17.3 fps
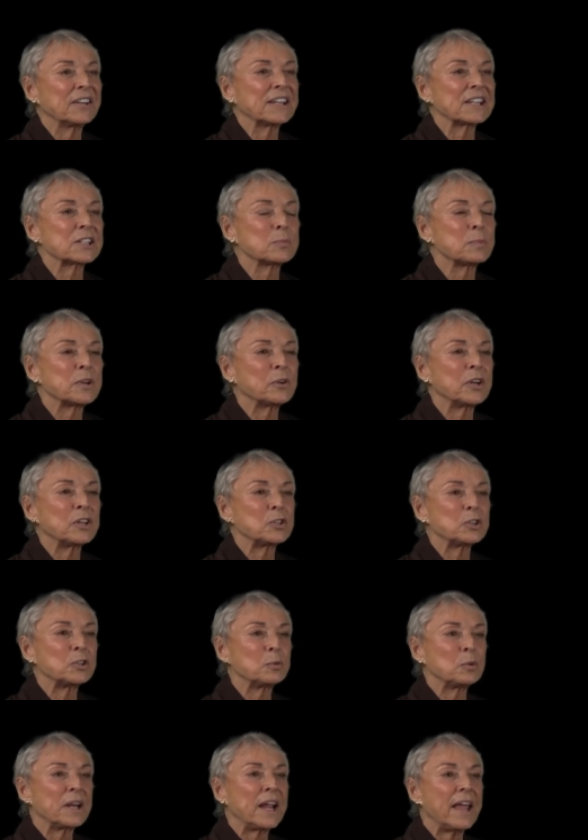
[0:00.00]
an experience
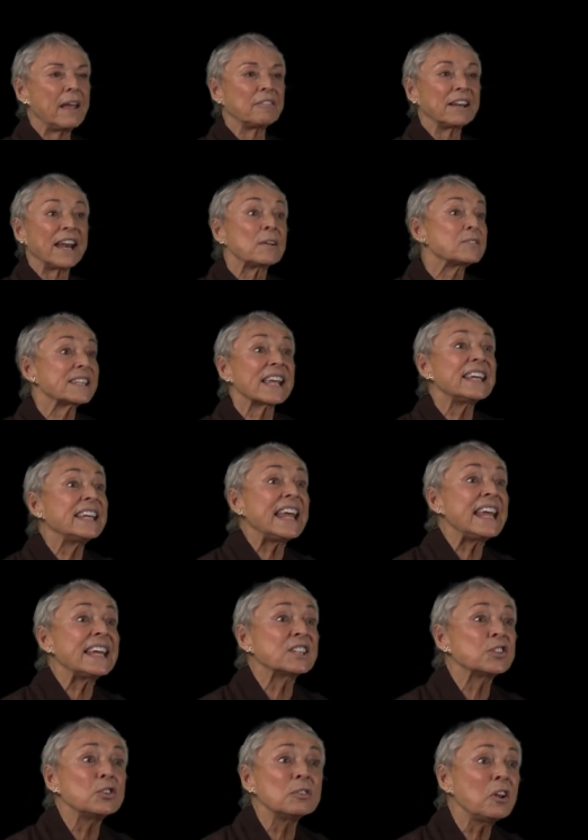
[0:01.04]
you would have, and I'd say,
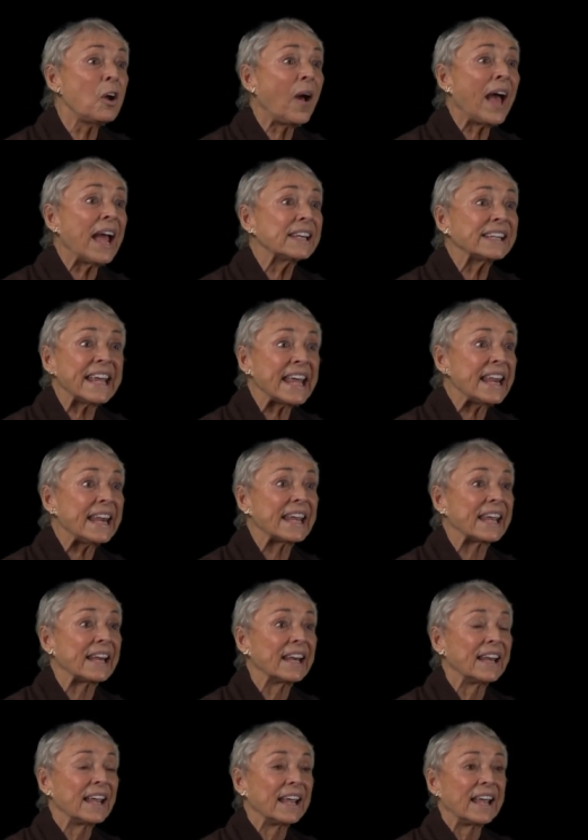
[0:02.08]
Yes, you know, I get
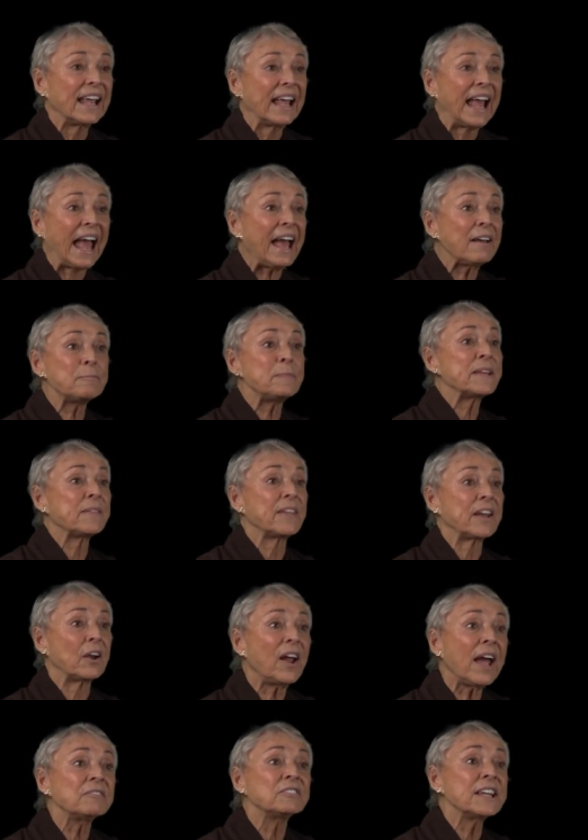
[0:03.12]
it. I've been
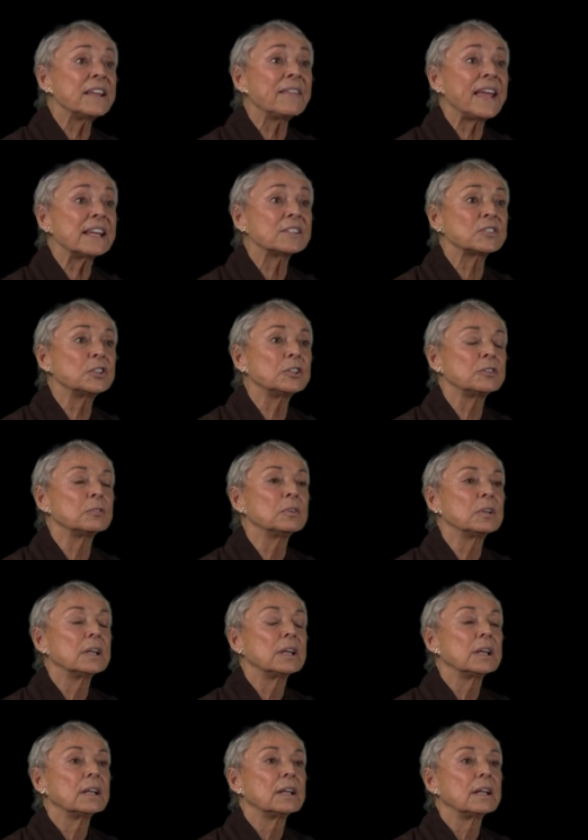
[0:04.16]
there, I've done that too.
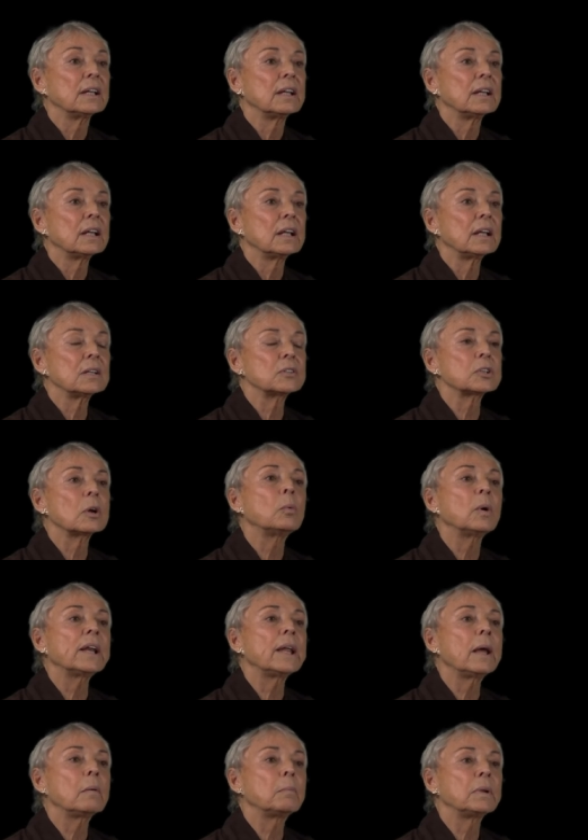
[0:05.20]
And so
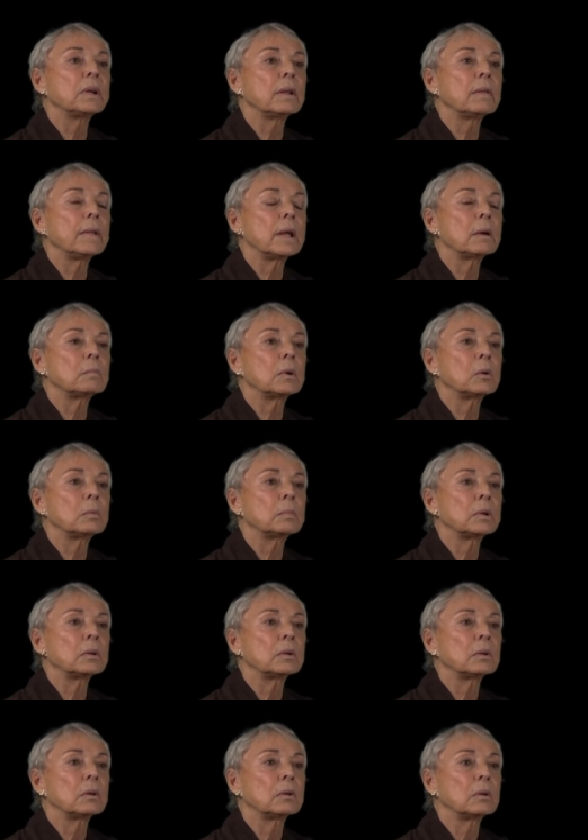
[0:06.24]
what happened in that
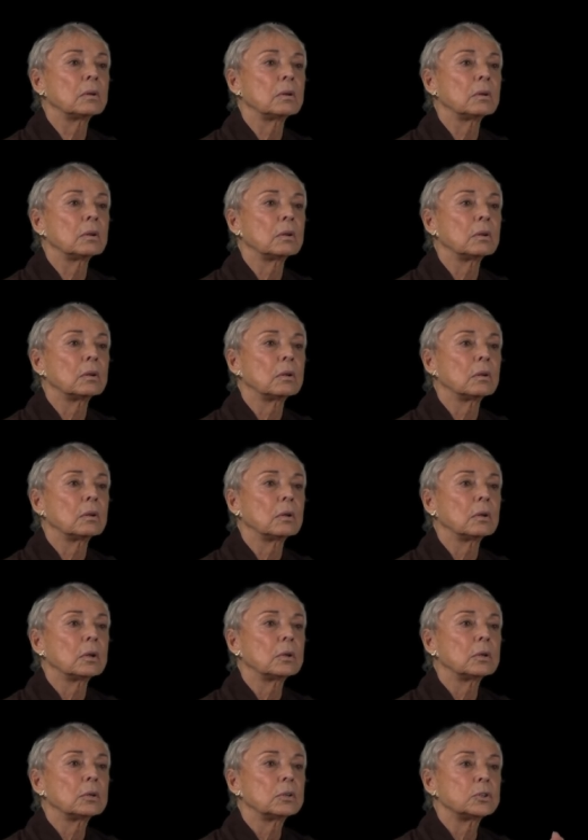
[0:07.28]
moment?
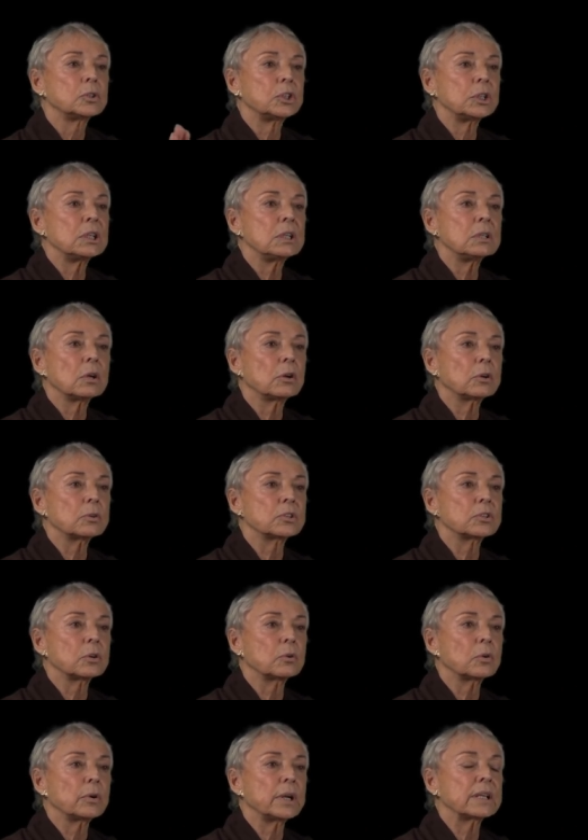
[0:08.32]
She, her
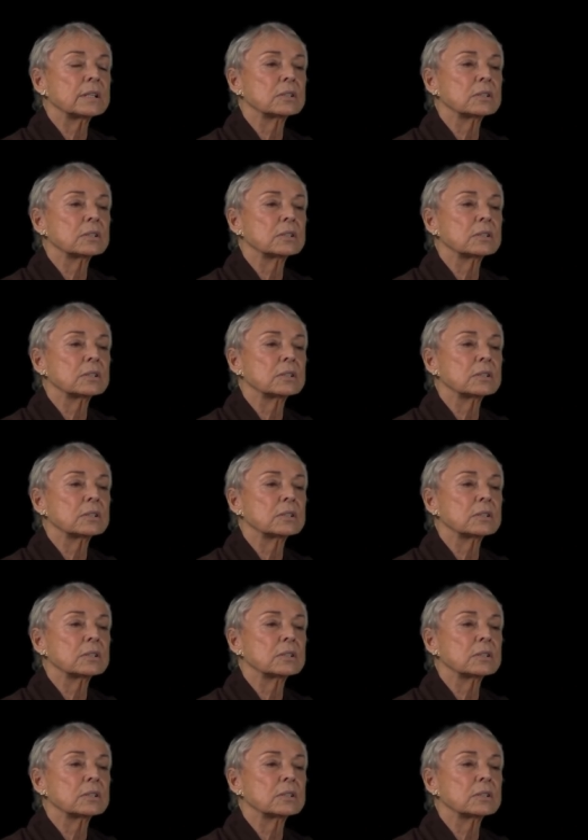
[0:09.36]
story